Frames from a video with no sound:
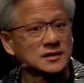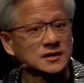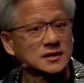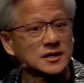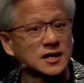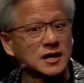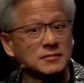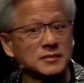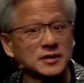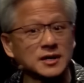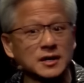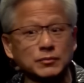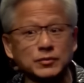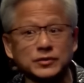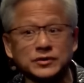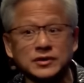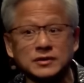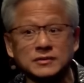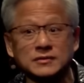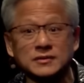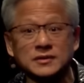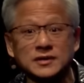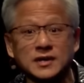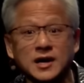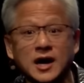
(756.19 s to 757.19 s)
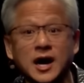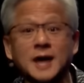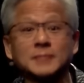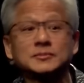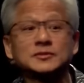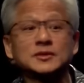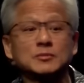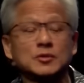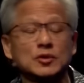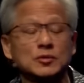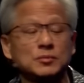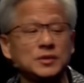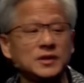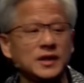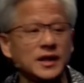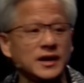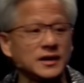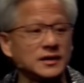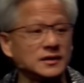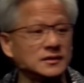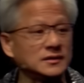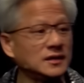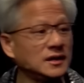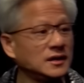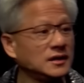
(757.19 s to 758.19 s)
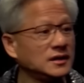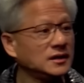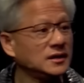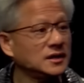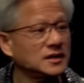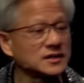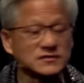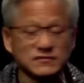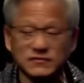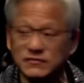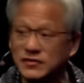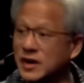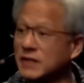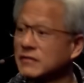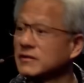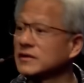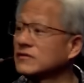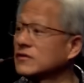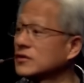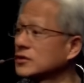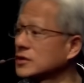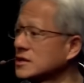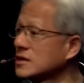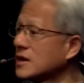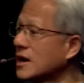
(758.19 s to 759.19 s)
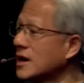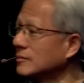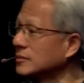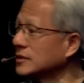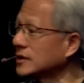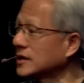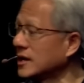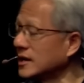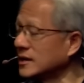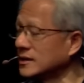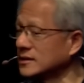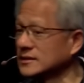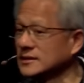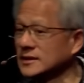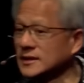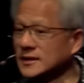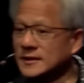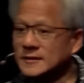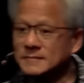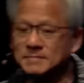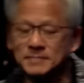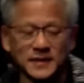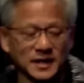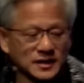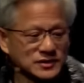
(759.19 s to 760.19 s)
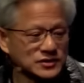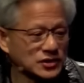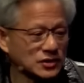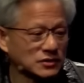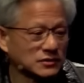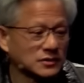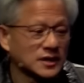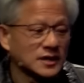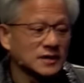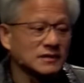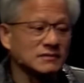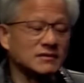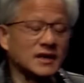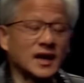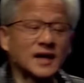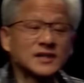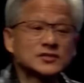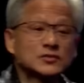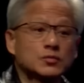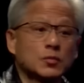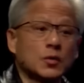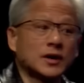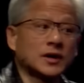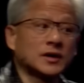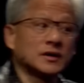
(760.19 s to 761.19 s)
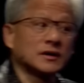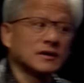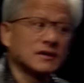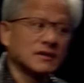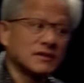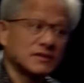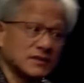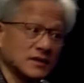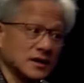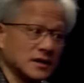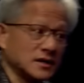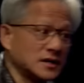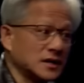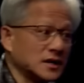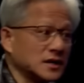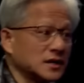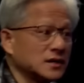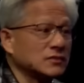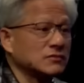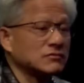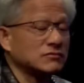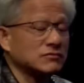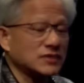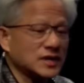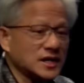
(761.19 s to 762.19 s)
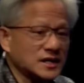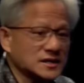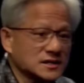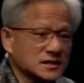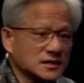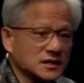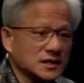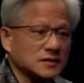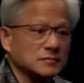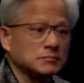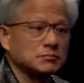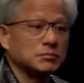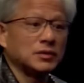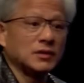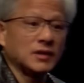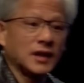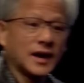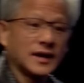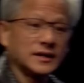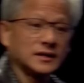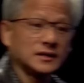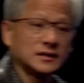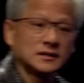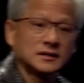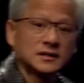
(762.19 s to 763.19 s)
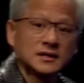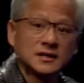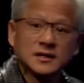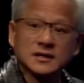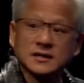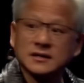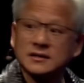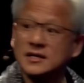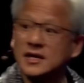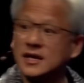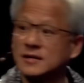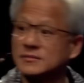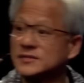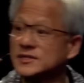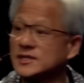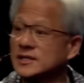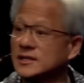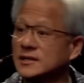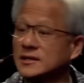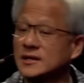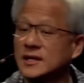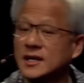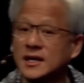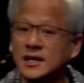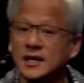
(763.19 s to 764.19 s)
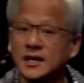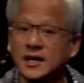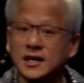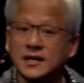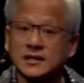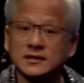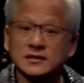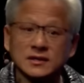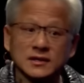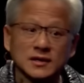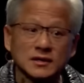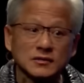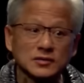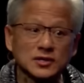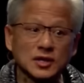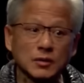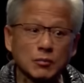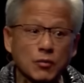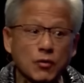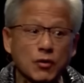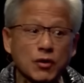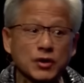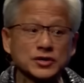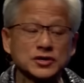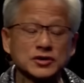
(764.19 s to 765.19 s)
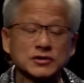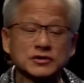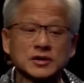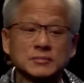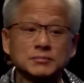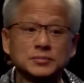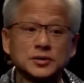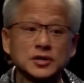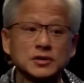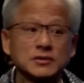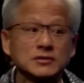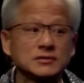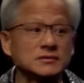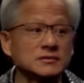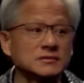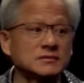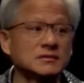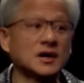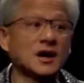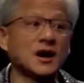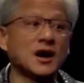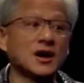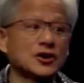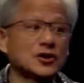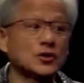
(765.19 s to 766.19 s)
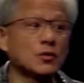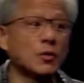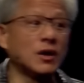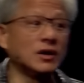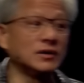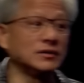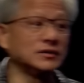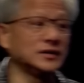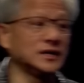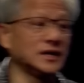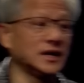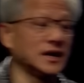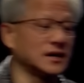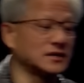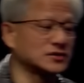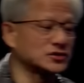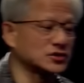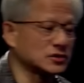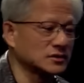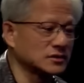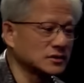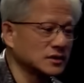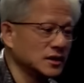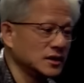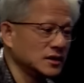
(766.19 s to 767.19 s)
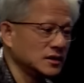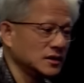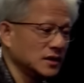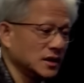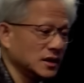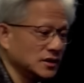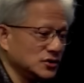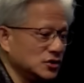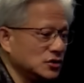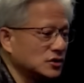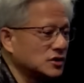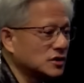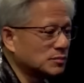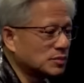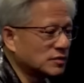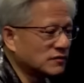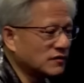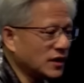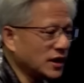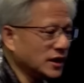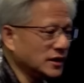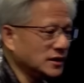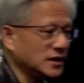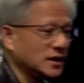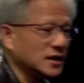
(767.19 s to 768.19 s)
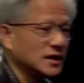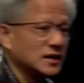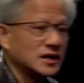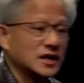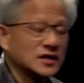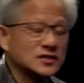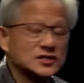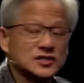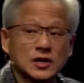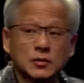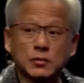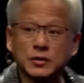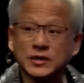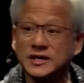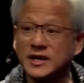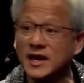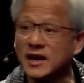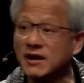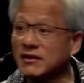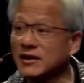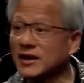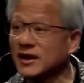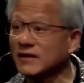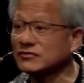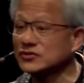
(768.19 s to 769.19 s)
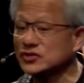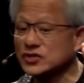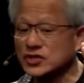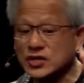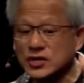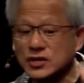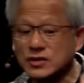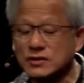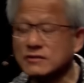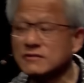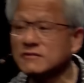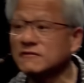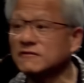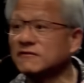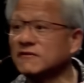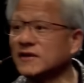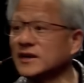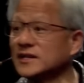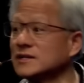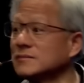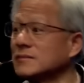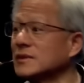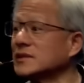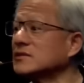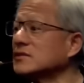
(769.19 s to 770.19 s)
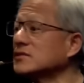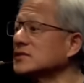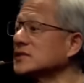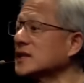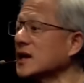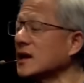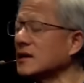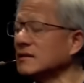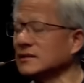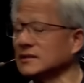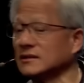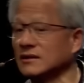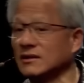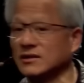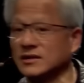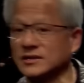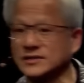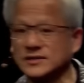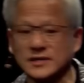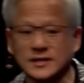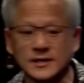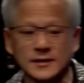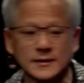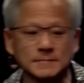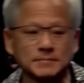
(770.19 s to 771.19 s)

coming up with an optimal plan, is very, very complicated. And so that's where thinking, reasoning, planning comes in. And the more you compute, the higher quality answer uh, you could provide. And so we now have two fundamental scaling laws